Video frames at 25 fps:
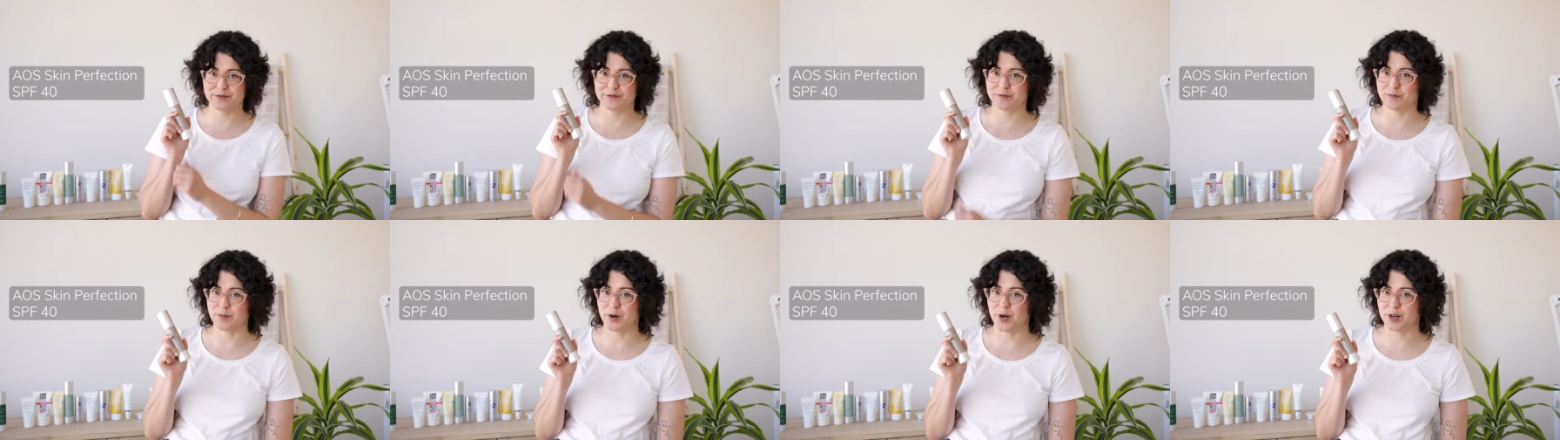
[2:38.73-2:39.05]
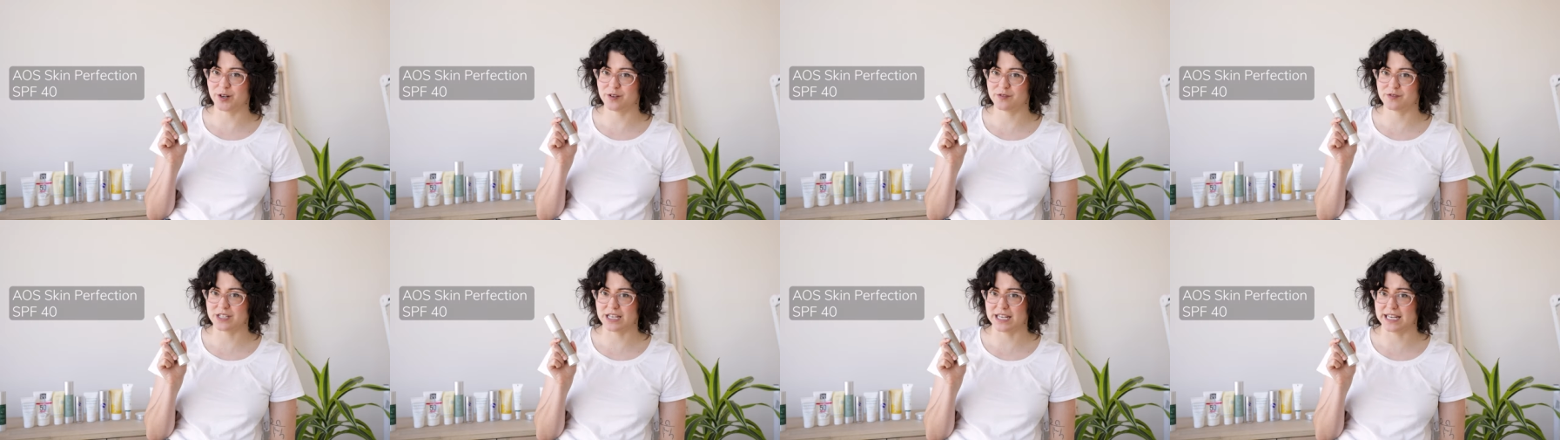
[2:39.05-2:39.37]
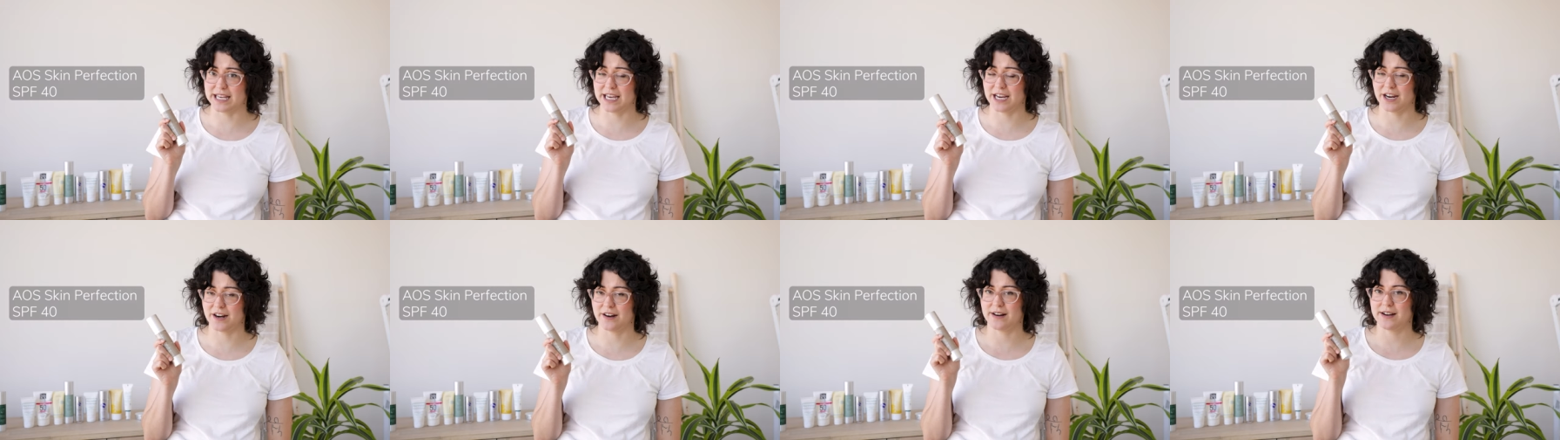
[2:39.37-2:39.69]
from Art of
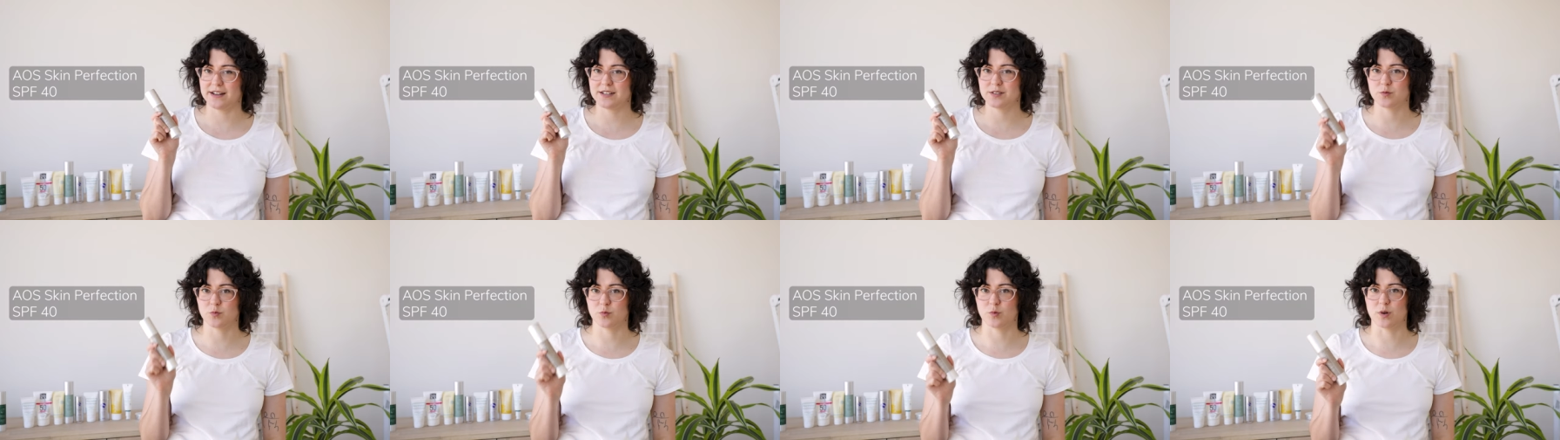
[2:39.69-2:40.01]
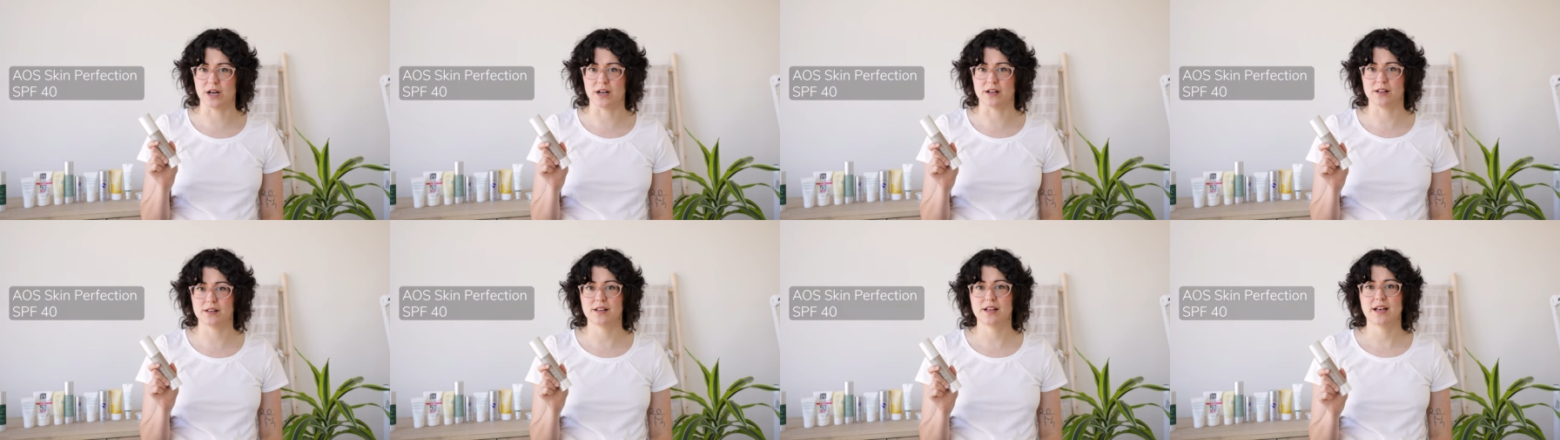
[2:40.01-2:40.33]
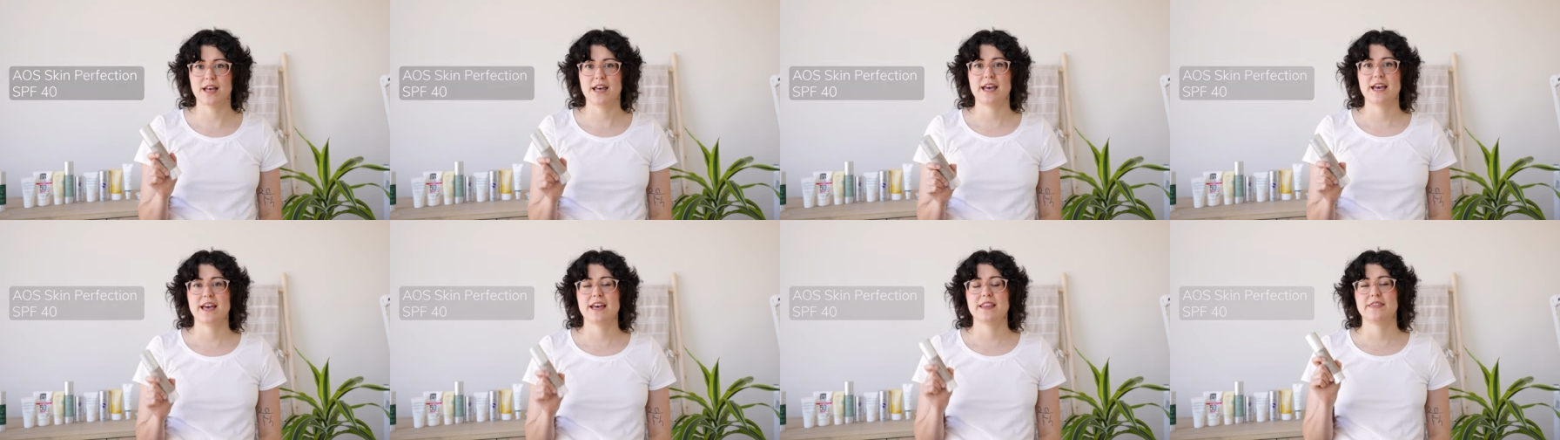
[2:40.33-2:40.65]
Skincare as well.
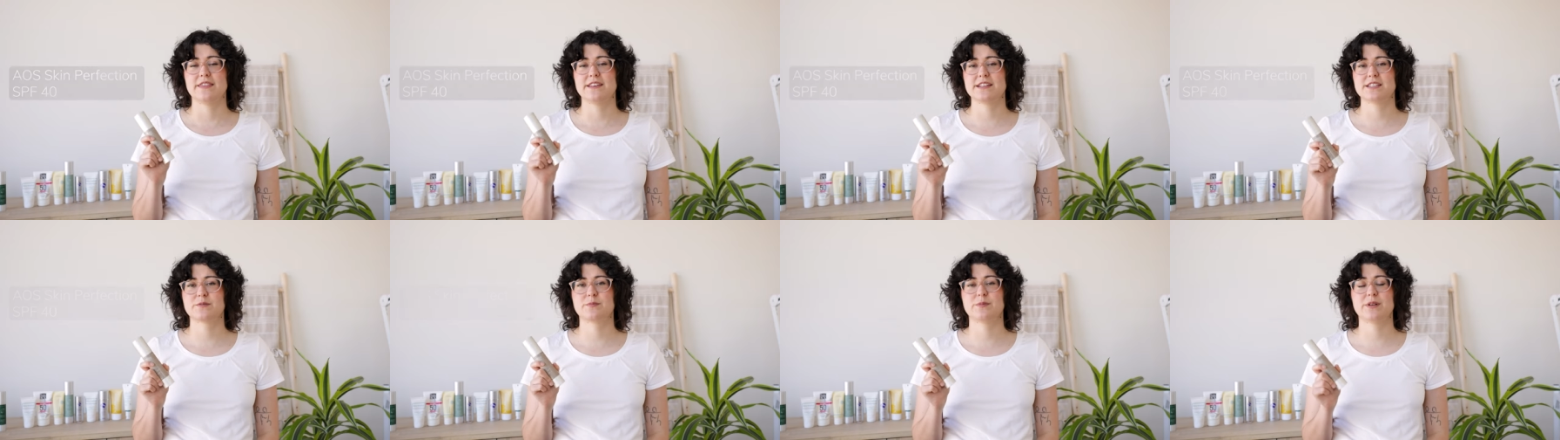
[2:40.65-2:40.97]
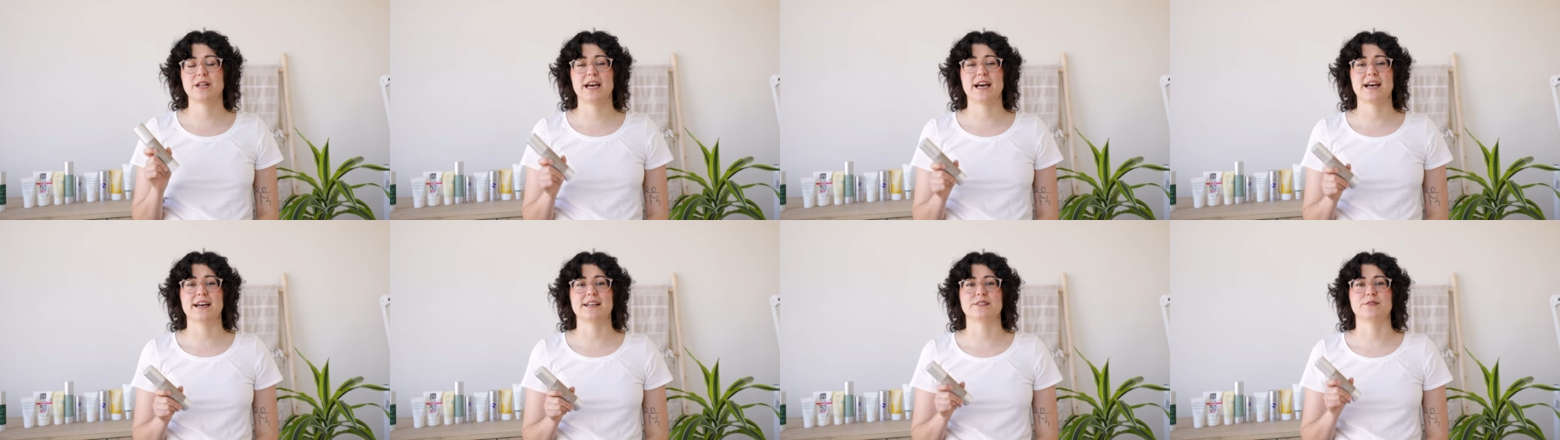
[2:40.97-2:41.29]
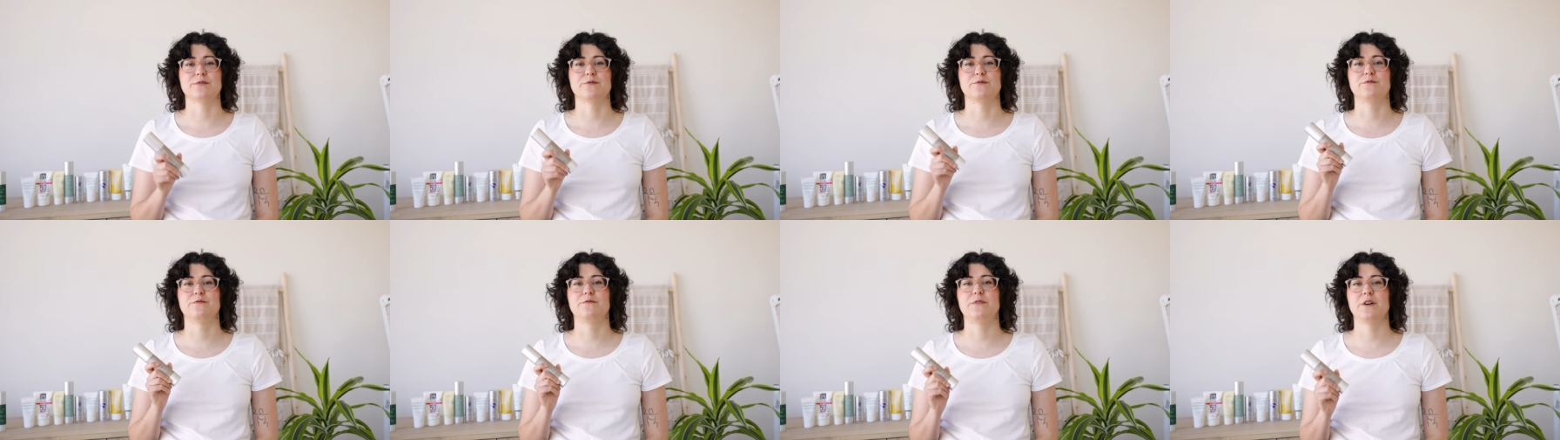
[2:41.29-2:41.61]
This one has
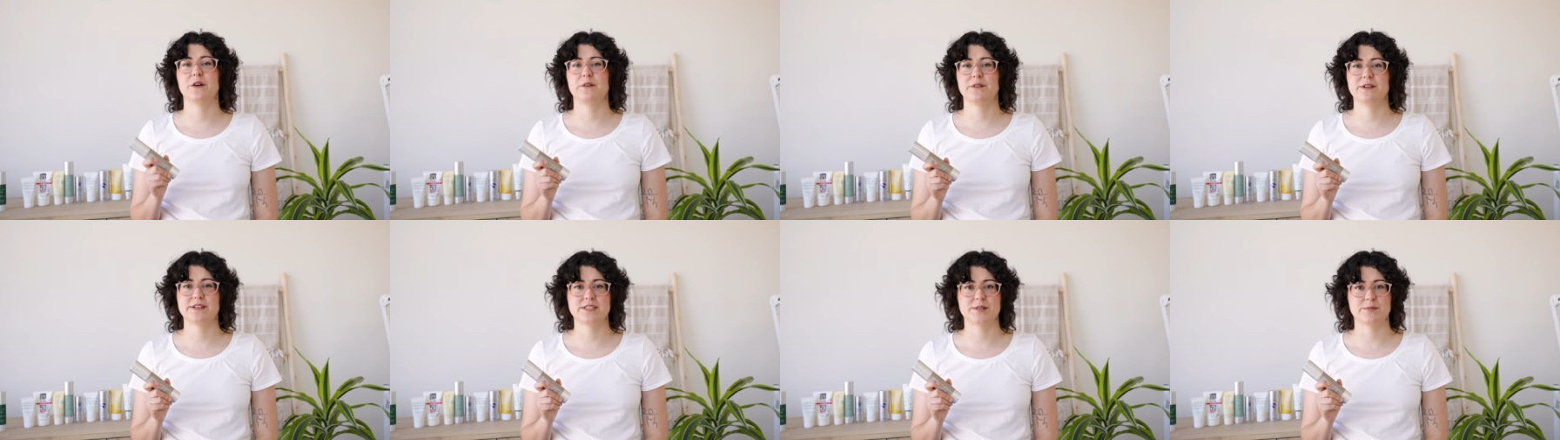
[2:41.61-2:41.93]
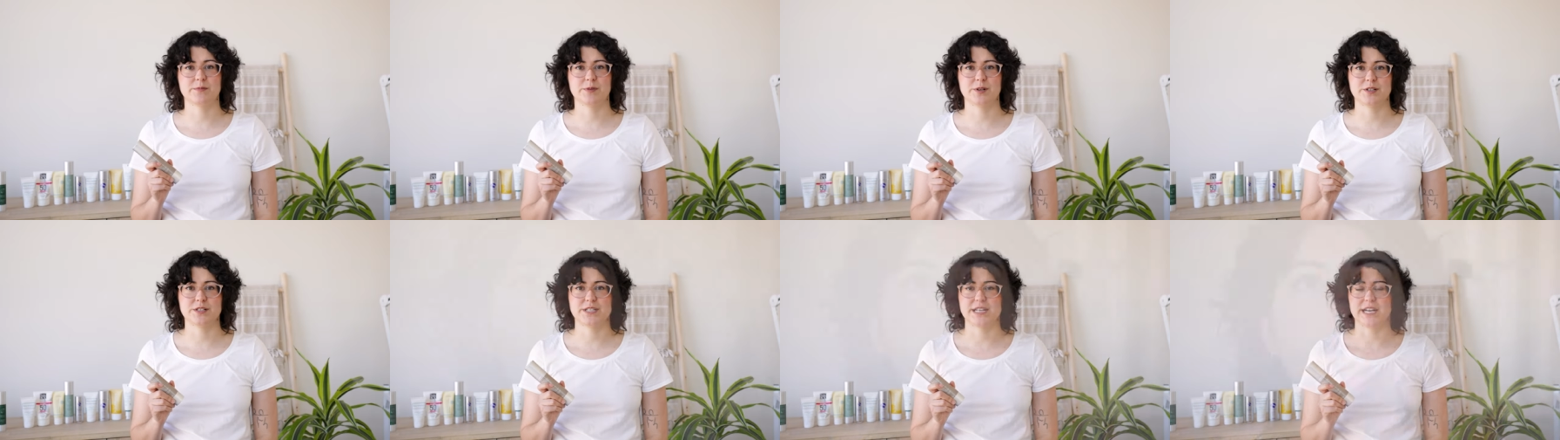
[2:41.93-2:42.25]
a very similar